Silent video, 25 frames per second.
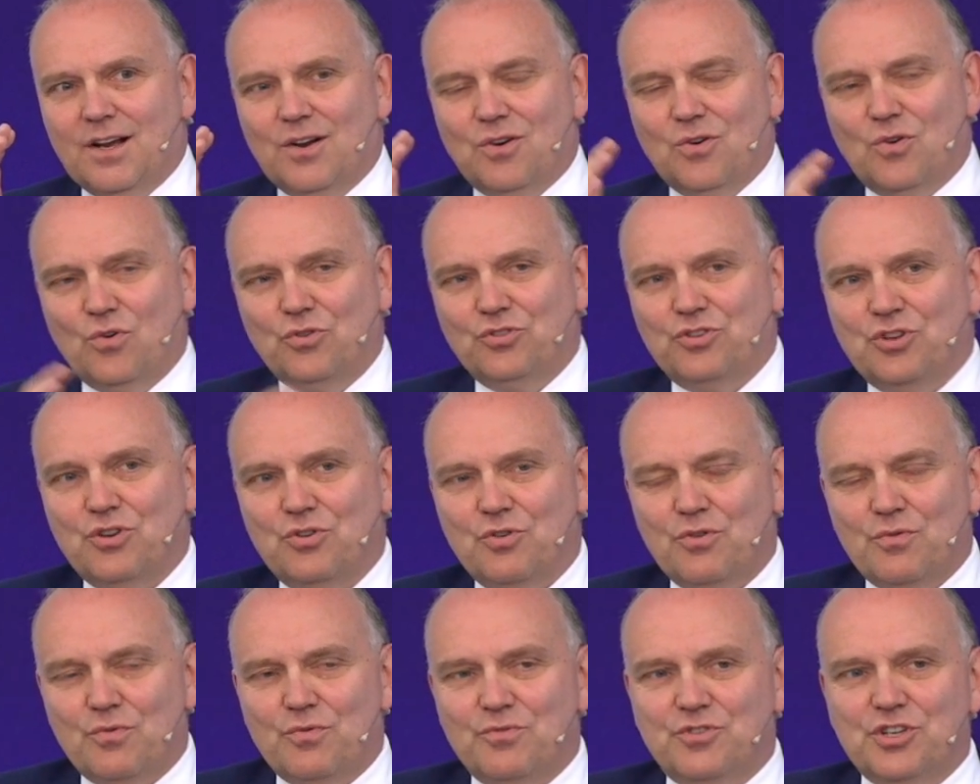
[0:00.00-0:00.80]
going
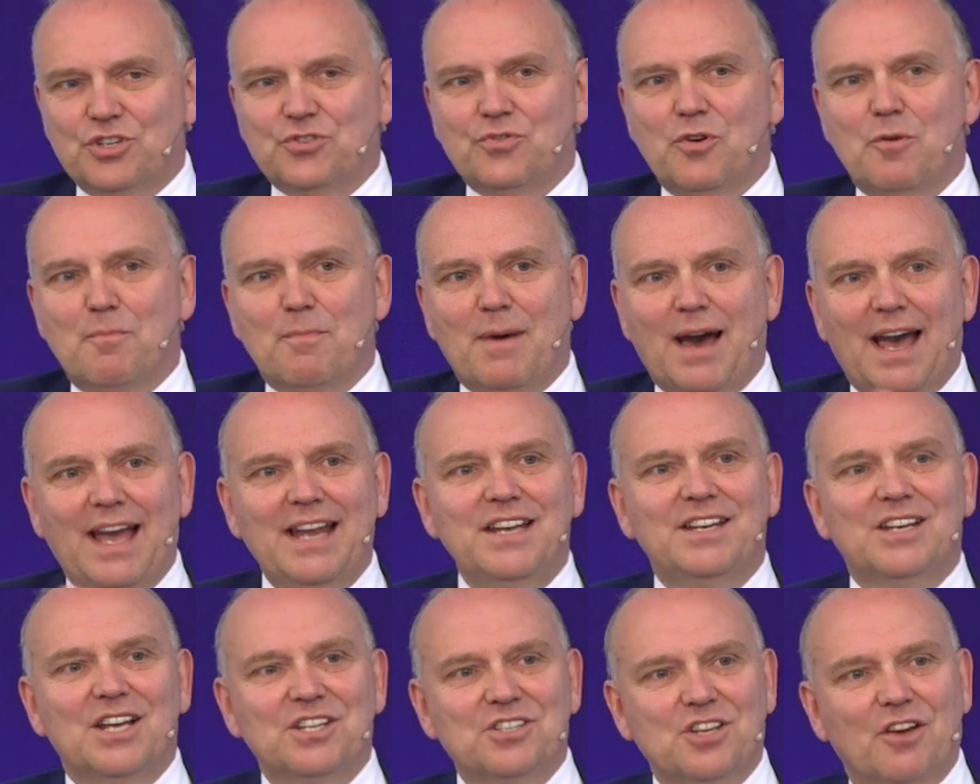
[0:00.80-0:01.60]
to just
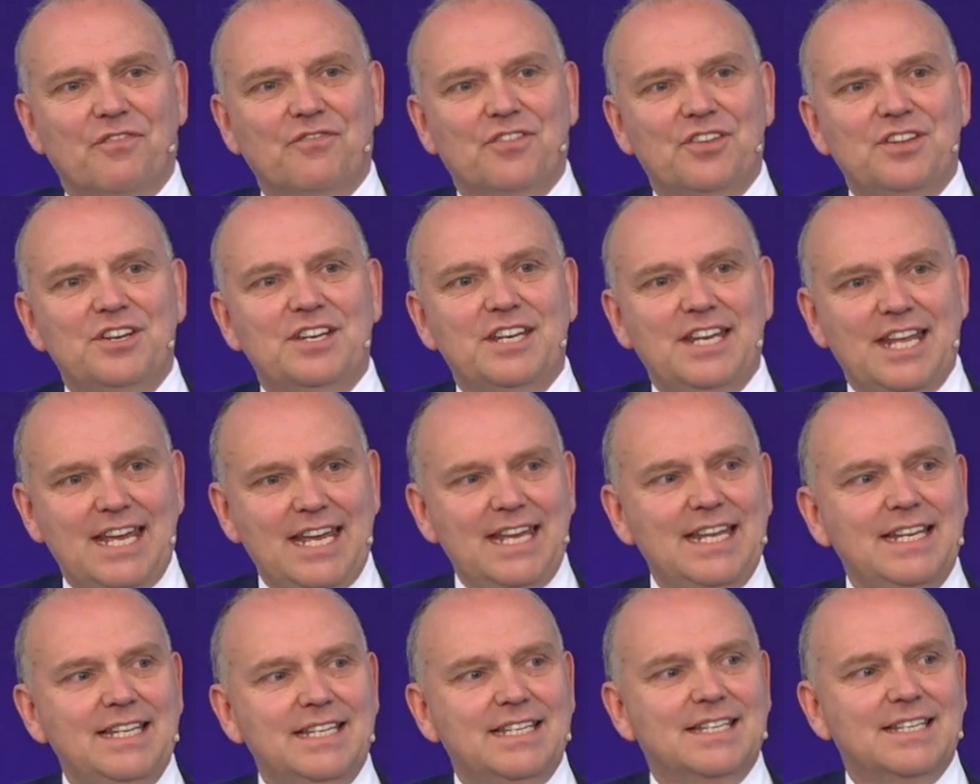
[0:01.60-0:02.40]
remind us of the
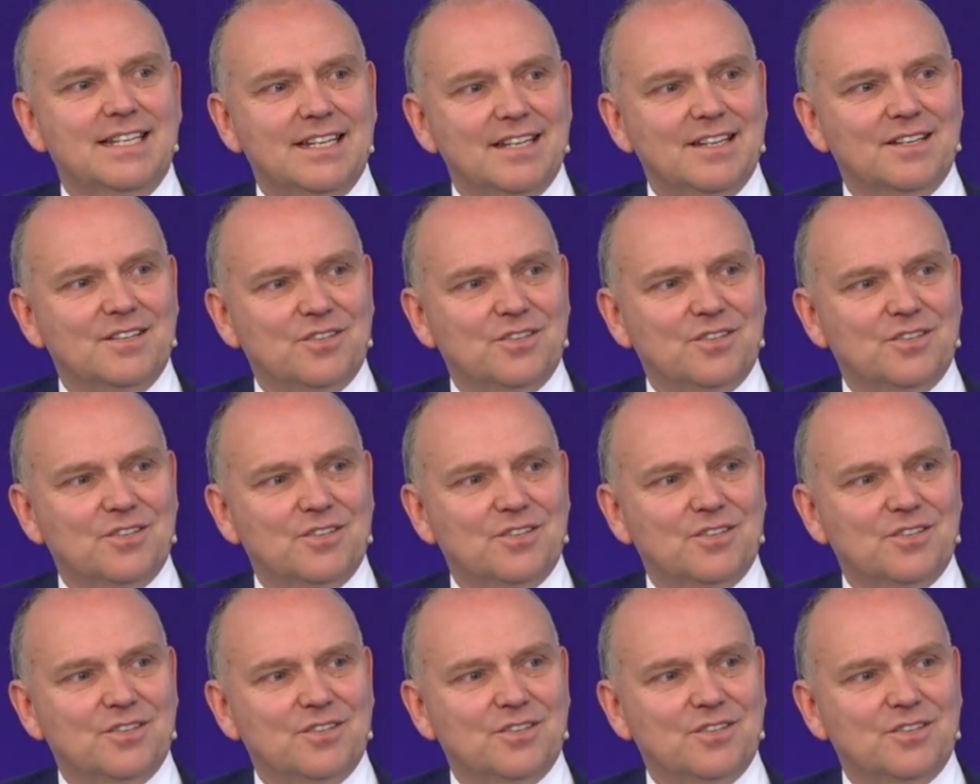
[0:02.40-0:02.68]
need